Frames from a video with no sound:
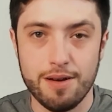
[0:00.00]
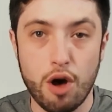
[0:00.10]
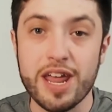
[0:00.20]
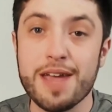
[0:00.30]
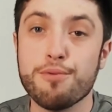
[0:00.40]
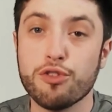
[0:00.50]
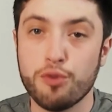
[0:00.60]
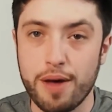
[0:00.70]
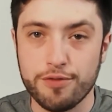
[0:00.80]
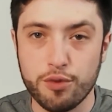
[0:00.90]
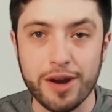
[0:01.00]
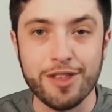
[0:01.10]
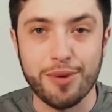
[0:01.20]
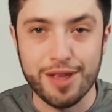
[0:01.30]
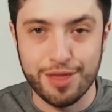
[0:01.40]
On April 12,
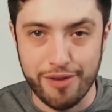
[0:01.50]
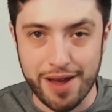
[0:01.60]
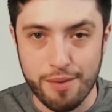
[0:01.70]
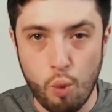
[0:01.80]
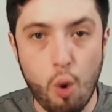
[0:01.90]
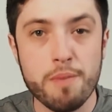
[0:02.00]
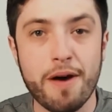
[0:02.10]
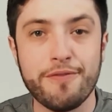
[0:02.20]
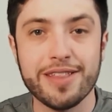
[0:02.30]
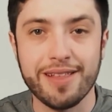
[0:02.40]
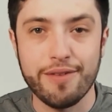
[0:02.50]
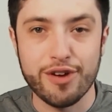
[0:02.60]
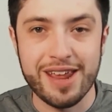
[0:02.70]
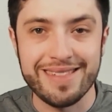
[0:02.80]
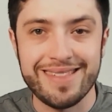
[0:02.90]
2023, Warren Buffett
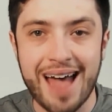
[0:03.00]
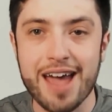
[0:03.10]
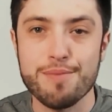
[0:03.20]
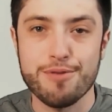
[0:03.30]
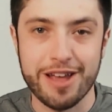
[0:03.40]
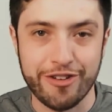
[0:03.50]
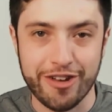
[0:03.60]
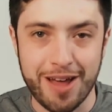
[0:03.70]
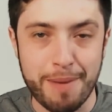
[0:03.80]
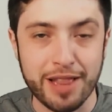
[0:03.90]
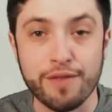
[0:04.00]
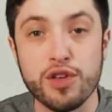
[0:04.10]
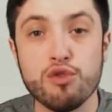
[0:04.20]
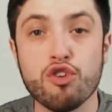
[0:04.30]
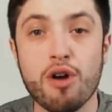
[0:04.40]
delivered his dire prediction about the
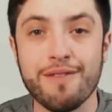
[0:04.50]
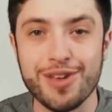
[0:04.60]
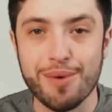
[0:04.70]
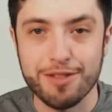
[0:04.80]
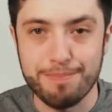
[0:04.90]
future of U.S.